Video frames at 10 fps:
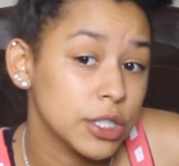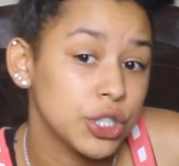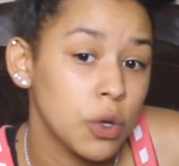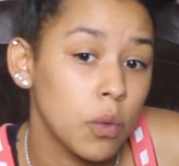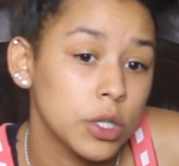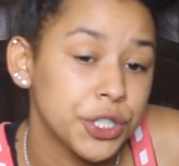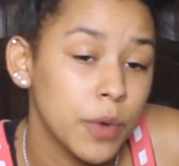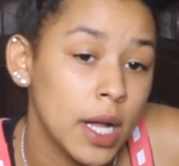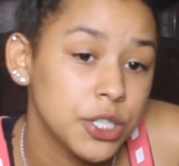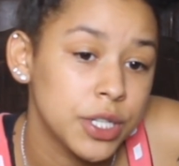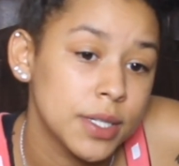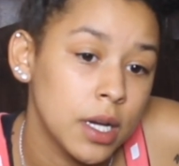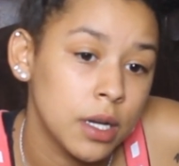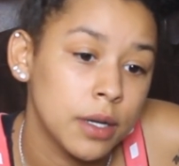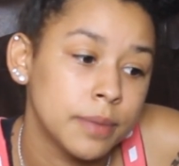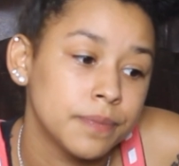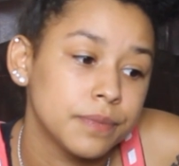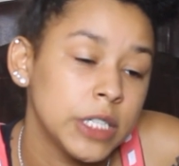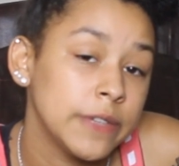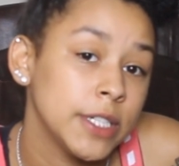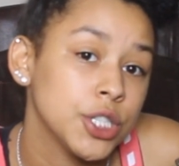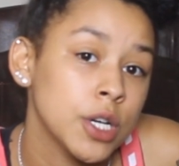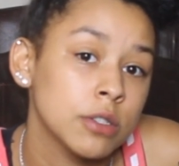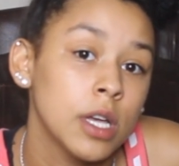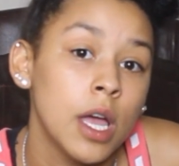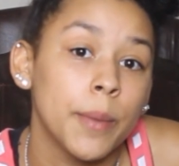She watches TV shows.